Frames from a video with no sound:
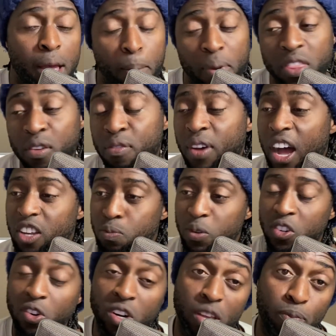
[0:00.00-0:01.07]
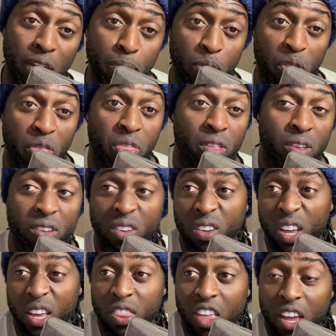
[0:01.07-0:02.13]
But the vast majority of people
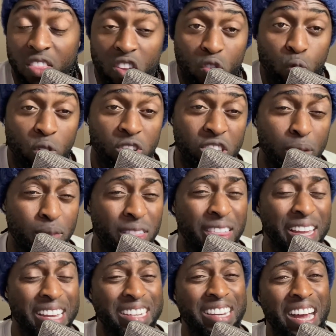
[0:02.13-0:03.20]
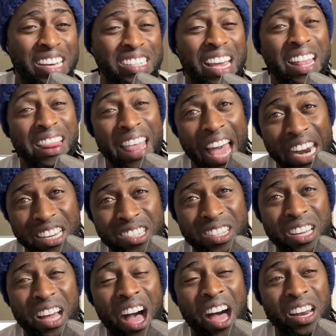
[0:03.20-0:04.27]
in this world seem to think it does, and that is
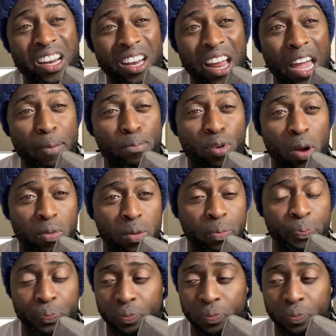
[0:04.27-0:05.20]
the underlying problem.